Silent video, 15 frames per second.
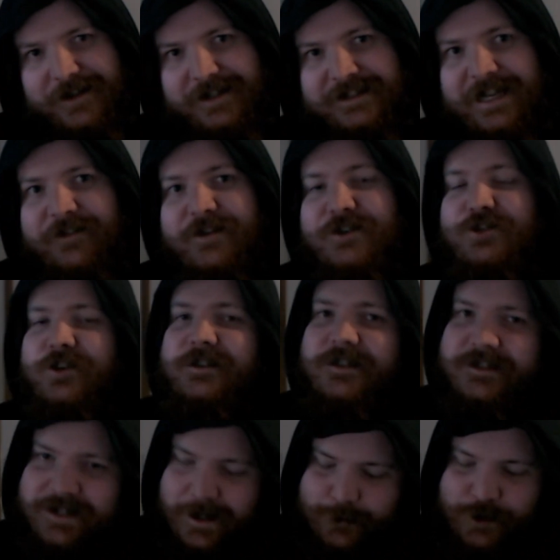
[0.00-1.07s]
have enjoyed your
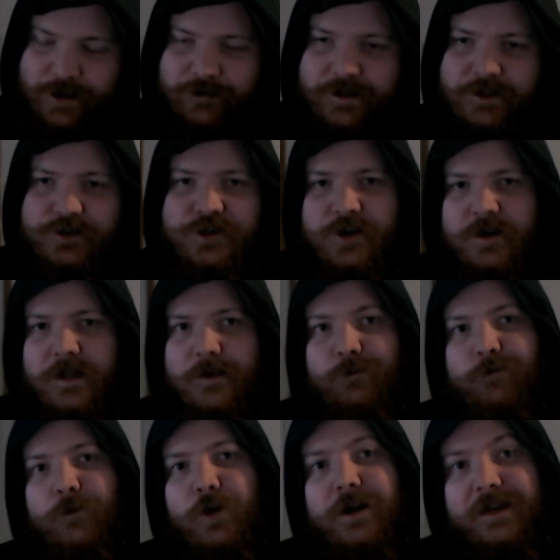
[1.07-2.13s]
time traveling journey,
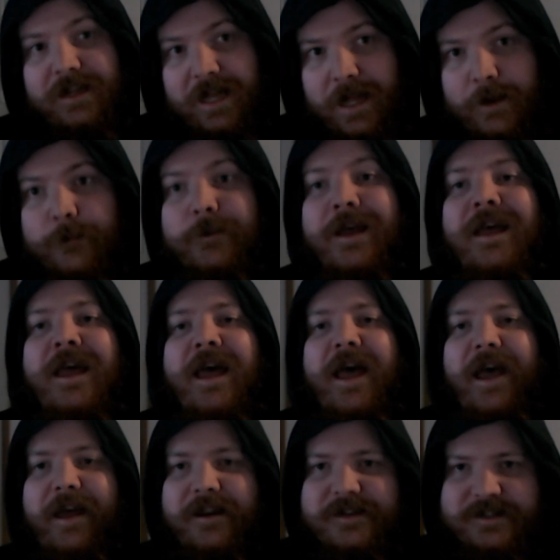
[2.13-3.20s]
one game
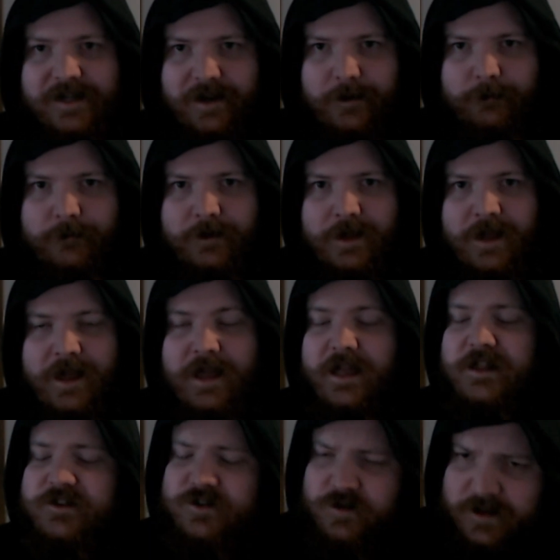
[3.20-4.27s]
at a time.
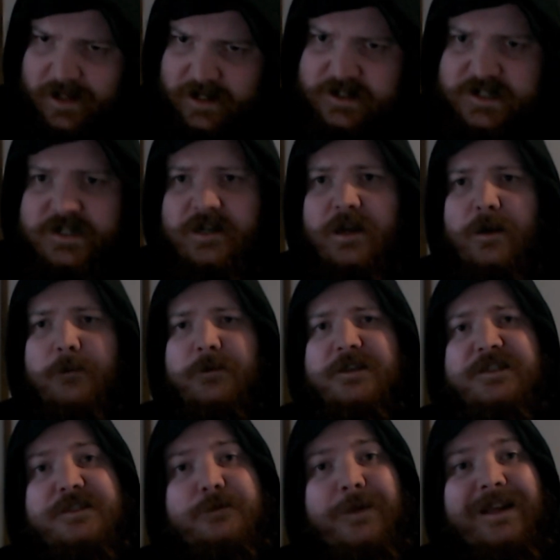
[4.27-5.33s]
Until next time,
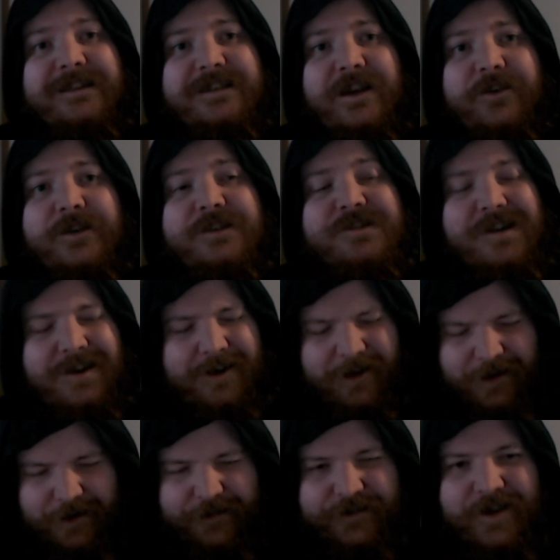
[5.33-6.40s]
this is Planetary signing
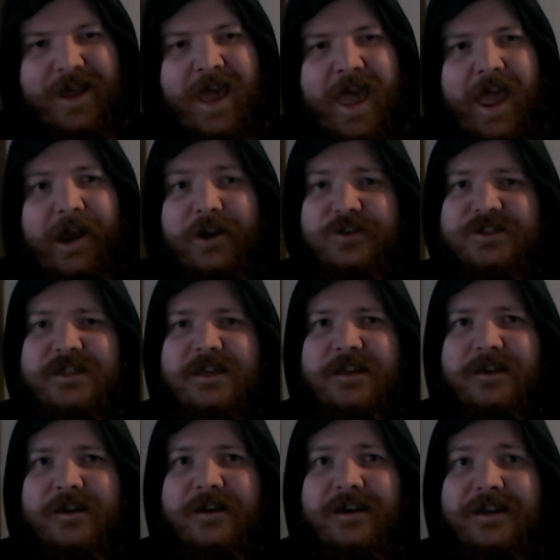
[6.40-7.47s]
off, and I'll see you
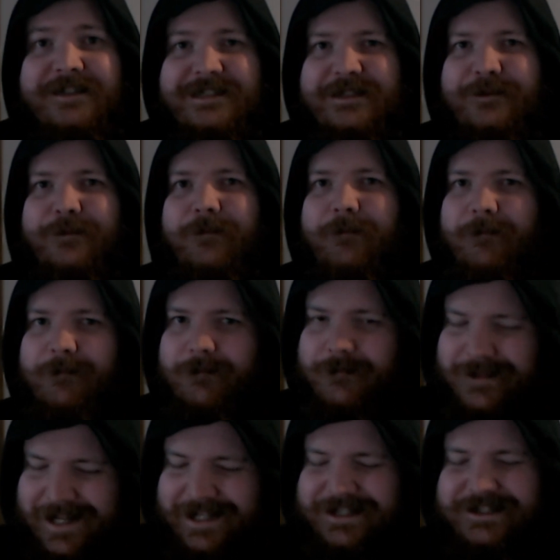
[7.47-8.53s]
guys
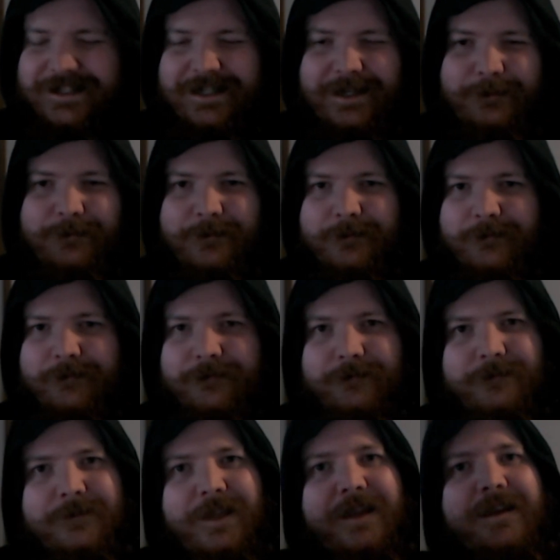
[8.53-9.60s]
next time.
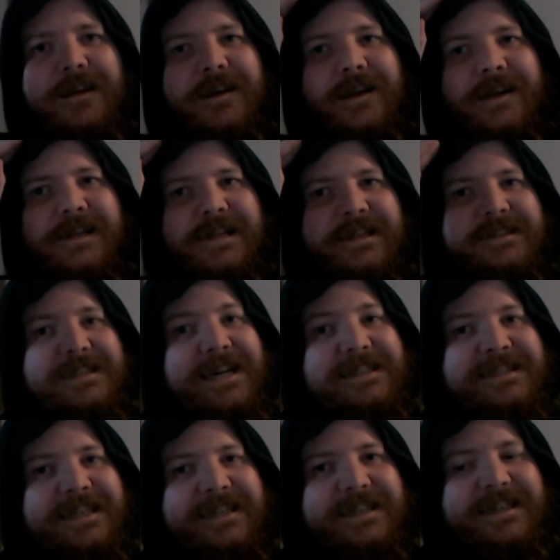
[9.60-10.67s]

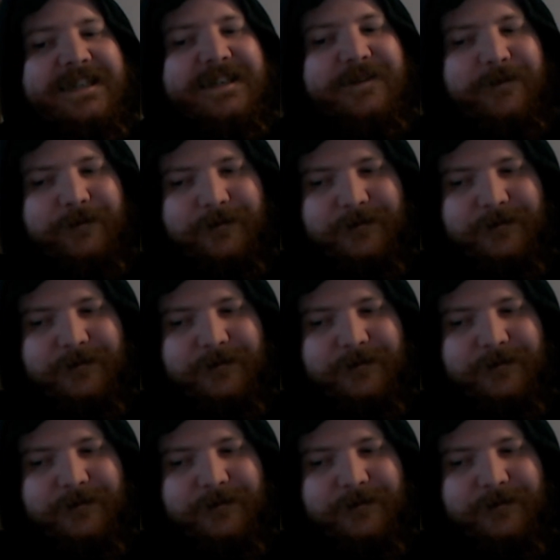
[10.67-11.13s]
Ta-ta!